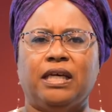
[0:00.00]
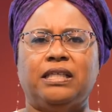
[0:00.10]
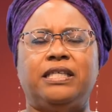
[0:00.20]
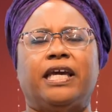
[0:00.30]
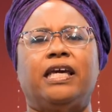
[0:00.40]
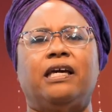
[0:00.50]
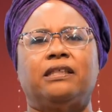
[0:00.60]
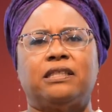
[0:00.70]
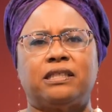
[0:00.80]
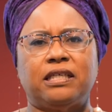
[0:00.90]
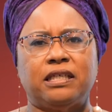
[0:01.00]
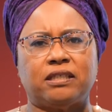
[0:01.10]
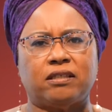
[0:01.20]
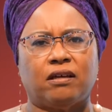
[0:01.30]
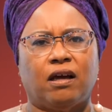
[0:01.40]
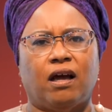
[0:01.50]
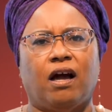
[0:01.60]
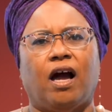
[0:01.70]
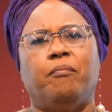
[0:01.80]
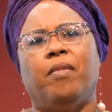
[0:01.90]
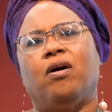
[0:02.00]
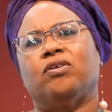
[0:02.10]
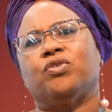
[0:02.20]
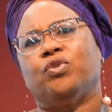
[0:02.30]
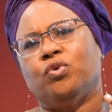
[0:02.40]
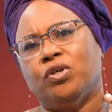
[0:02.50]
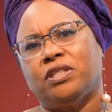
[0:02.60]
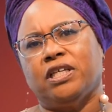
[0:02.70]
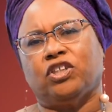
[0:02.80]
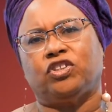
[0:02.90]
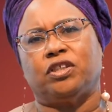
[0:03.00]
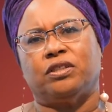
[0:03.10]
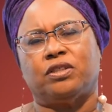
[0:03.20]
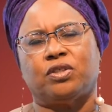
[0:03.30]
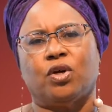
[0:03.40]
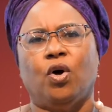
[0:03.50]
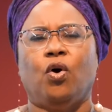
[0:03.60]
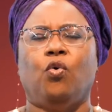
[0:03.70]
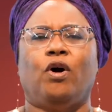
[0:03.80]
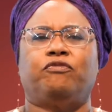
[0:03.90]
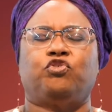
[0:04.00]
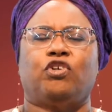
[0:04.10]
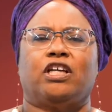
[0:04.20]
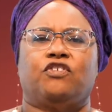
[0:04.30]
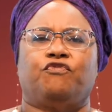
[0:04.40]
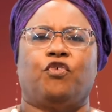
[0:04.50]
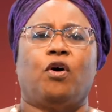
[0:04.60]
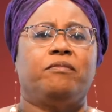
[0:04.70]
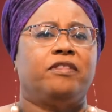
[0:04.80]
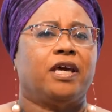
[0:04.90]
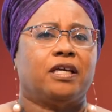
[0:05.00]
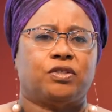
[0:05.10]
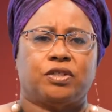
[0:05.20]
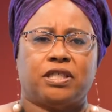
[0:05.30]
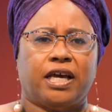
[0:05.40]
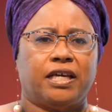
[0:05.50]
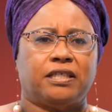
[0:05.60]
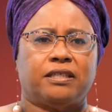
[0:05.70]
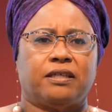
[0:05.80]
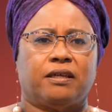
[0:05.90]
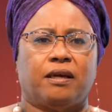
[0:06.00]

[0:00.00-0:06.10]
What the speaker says: taking a seat amongst those nations who have transformed their society